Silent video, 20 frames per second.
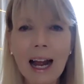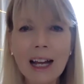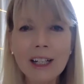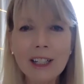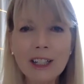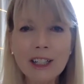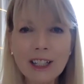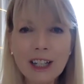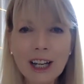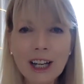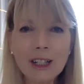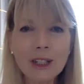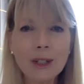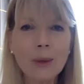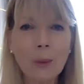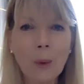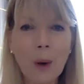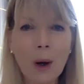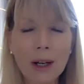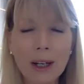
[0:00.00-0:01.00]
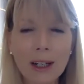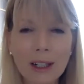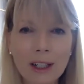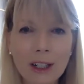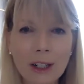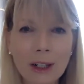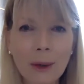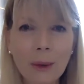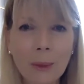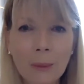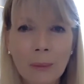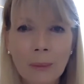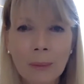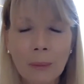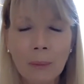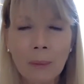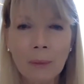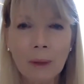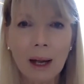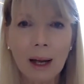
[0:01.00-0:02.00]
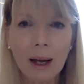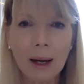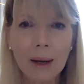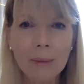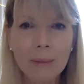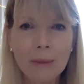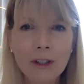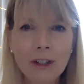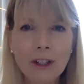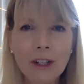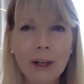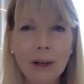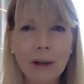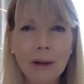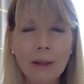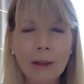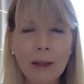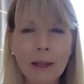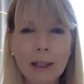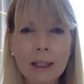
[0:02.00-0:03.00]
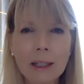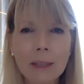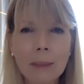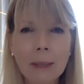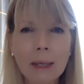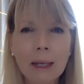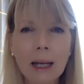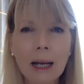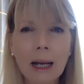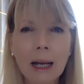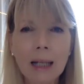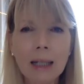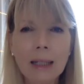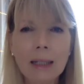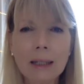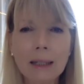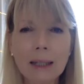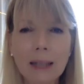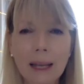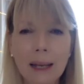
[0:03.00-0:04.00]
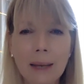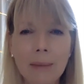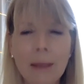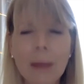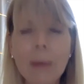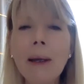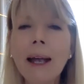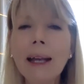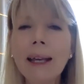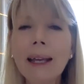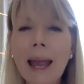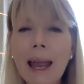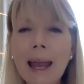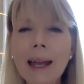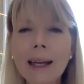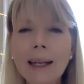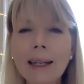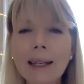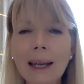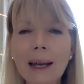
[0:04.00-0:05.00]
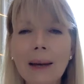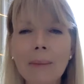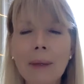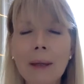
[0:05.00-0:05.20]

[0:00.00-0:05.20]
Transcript: I just wanted to share this, because maybe I can't yet.